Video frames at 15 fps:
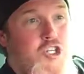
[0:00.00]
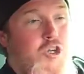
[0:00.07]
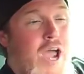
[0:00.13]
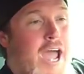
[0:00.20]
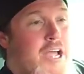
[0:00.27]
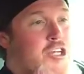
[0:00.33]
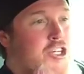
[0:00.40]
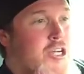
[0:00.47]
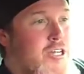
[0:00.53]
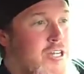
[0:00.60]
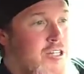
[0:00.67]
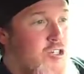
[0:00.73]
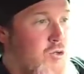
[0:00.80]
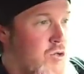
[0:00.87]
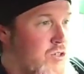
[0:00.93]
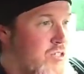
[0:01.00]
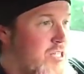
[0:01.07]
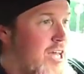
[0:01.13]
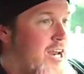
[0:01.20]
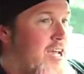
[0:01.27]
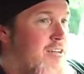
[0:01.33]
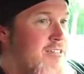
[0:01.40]
traction control
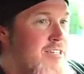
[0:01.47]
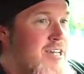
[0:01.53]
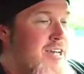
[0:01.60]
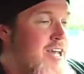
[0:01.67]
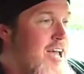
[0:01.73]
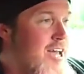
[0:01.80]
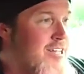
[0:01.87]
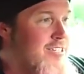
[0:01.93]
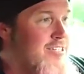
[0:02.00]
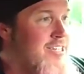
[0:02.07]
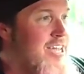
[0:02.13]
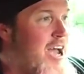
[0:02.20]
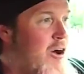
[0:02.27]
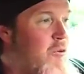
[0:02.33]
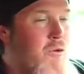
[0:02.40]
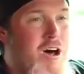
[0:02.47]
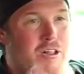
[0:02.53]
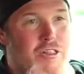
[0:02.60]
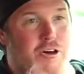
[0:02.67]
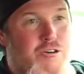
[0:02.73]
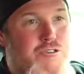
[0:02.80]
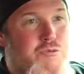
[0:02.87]
settings and see how well
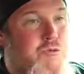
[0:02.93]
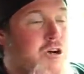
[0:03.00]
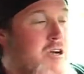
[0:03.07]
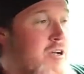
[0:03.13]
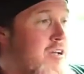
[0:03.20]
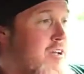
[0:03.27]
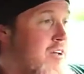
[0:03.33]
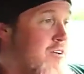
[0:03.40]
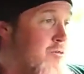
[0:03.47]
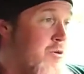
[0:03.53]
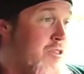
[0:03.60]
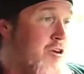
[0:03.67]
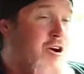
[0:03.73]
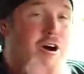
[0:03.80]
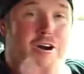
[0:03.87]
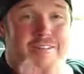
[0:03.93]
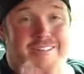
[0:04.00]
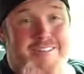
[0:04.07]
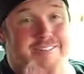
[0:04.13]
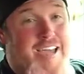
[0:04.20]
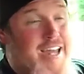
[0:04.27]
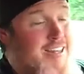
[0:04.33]
those work with a car
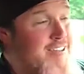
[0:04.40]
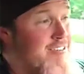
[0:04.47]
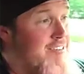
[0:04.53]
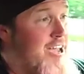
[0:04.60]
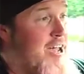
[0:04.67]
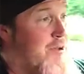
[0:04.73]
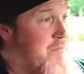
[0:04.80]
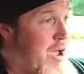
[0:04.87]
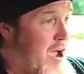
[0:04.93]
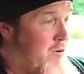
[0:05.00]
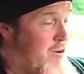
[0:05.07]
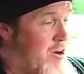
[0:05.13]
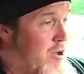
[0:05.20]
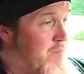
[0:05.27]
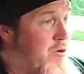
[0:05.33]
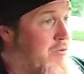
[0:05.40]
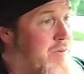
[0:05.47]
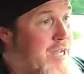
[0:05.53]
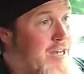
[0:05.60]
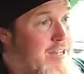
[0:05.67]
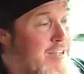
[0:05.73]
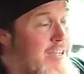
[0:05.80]
that's got this kind of power number.
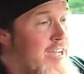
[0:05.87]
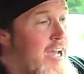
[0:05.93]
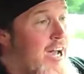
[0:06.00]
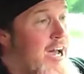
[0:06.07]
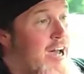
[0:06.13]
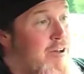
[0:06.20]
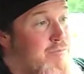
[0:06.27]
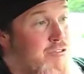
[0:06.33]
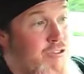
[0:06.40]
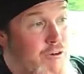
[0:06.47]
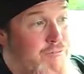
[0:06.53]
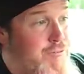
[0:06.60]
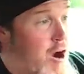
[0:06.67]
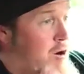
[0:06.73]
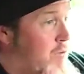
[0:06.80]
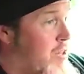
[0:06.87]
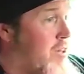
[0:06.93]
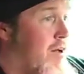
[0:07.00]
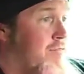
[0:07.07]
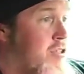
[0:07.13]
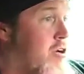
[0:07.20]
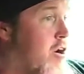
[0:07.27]
But so far we
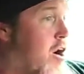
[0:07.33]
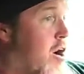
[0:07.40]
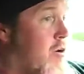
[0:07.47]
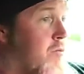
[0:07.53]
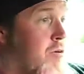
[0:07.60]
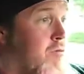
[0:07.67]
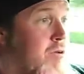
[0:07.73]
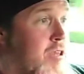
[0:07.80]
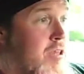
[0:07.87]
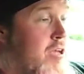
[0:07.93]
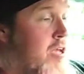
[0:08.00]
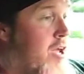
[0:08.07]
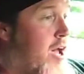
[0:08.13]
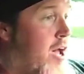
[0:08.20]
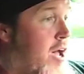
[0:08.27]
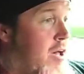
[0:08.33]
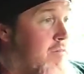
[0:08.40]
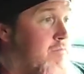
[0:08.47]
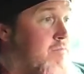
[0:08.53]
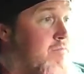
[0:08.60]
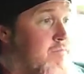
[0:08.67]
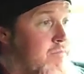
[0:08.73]
love the car. We're really
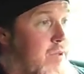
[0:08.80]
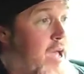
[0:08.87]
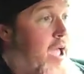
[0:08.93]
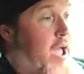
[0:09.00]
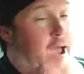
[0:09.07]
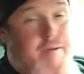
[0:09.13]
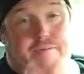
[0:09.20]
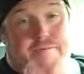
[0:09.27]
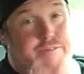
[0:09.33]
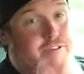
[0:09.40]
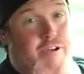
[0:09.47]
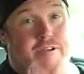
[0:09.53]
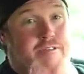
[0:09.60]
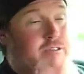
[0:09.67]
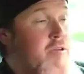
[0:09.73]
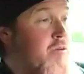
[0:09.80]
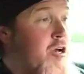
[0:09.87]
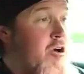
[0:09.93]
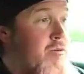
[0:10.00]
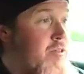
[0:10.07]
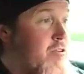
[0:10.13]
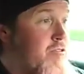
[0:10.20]
I seriously would
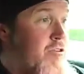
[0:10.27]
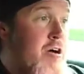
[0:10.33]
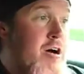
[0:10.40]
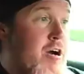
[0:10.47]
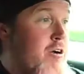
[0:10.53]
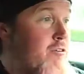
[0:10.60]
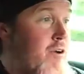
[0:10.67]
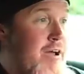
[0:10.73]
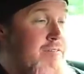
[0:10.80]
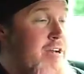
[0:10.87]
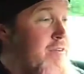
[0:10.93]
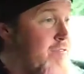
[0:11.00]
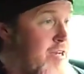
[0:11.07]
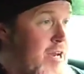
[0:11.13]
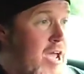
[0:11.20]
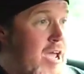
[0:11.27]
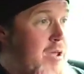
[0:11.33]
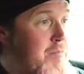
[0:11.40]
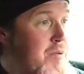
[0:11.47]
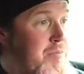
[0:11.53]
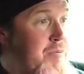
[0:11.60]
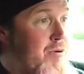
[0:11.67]
own this car and drive it every day
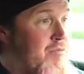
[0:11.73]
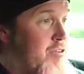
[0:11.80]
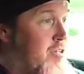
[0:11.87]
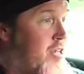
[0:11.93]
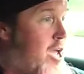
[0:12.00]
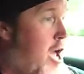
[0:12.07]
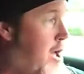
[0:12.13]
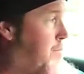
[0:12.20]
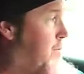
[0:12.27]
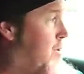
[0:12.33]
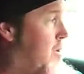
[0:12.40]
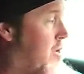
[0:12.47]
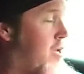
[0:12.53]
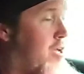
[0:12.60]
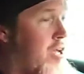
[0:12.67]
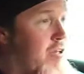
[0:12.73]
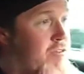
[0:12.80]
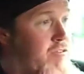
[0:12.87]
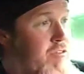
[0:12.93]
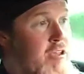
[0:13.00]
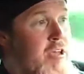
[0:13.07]
and be perfectly happy. It gets